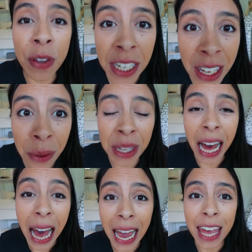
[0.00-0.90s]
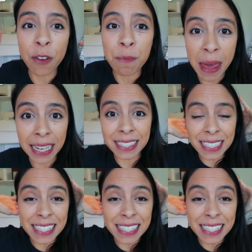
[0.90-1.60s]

video that I have made to